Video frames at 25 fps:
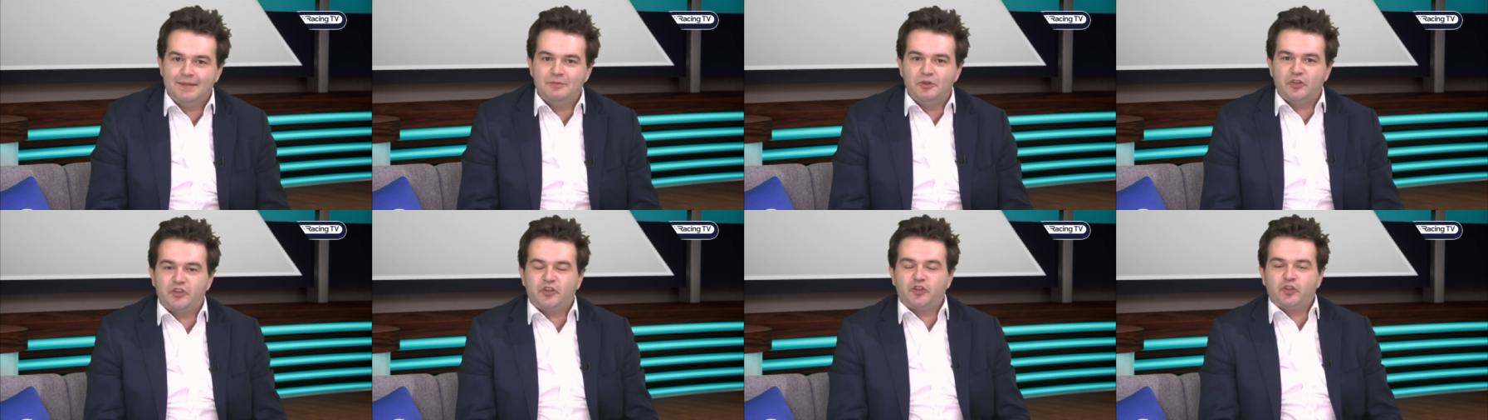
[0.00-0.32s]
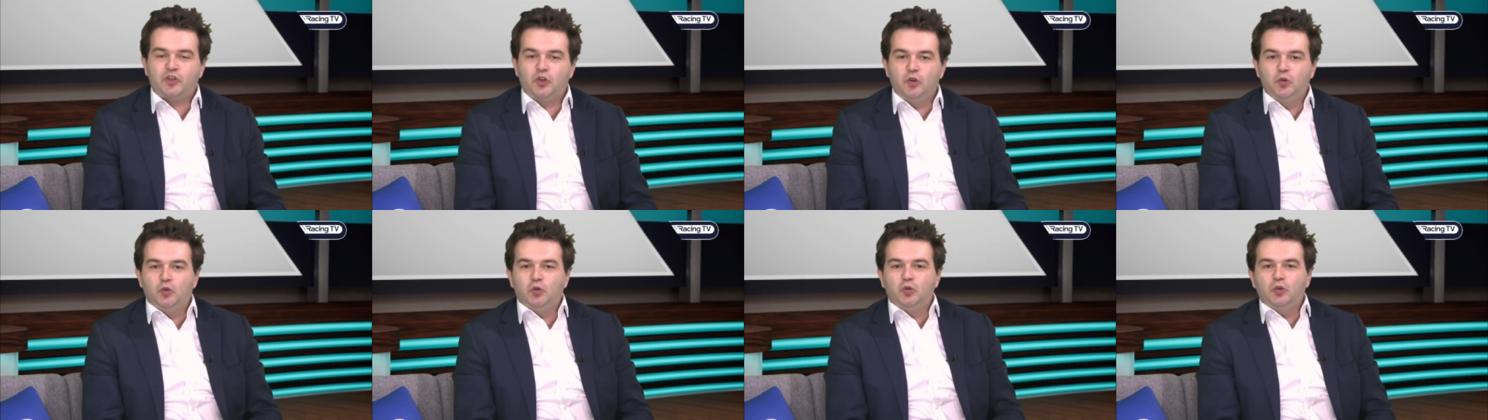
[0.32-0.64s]
to him at
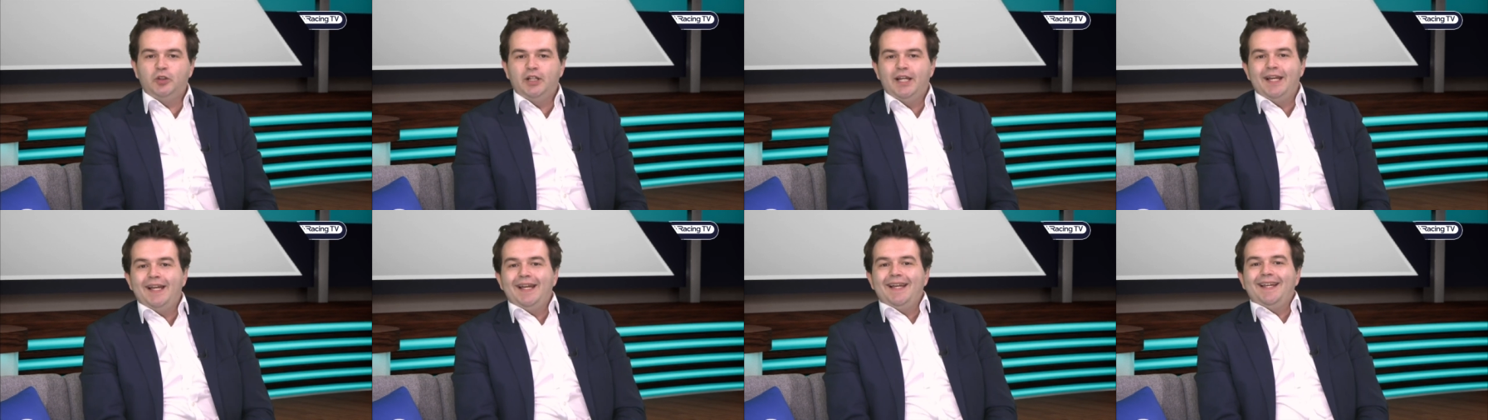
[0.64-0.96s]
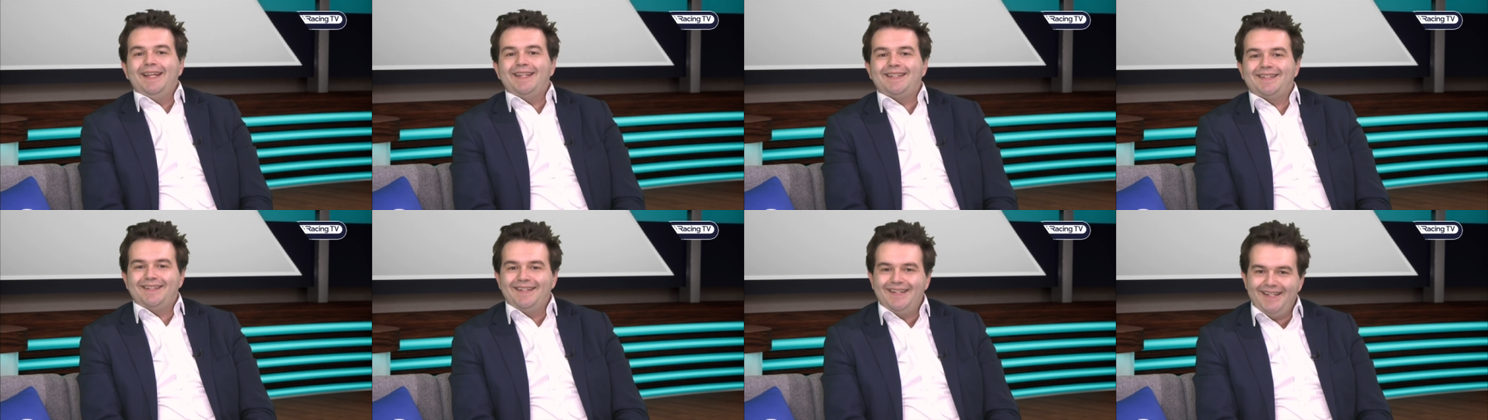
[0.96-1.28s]
school
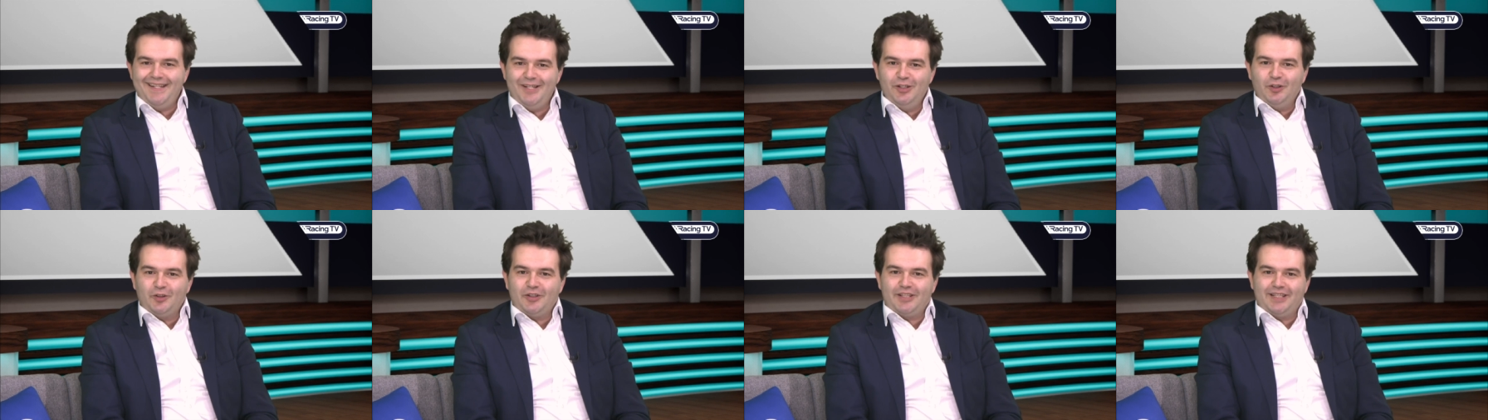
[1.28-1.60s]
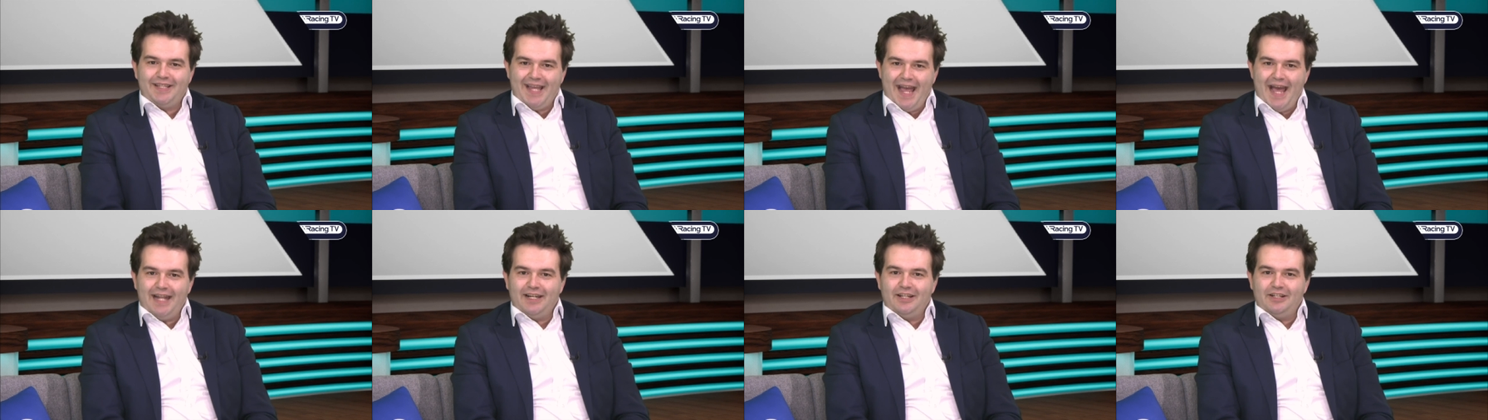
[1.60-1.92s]
is Neil
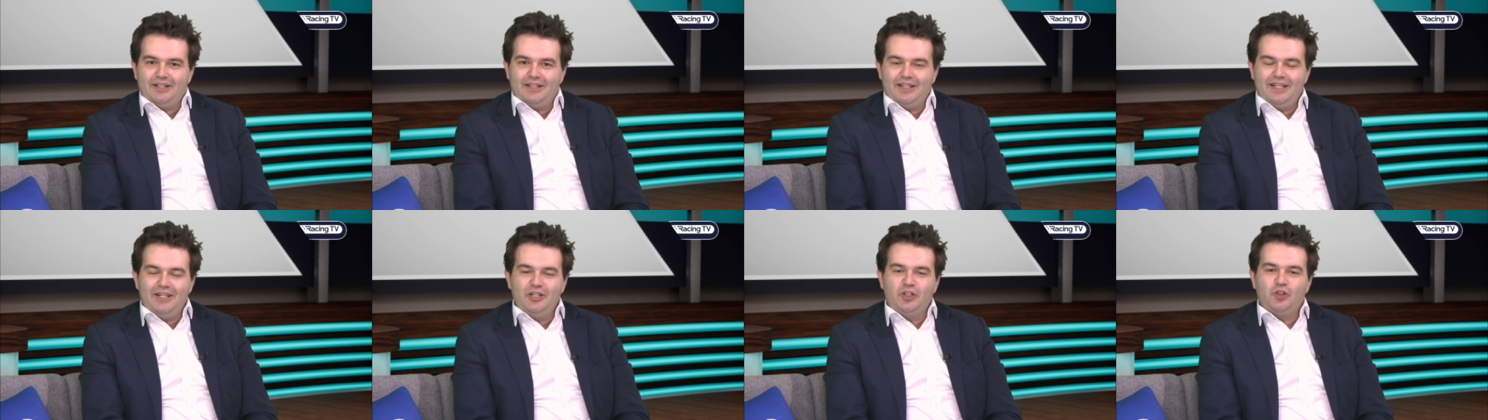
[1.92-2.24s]
Callan.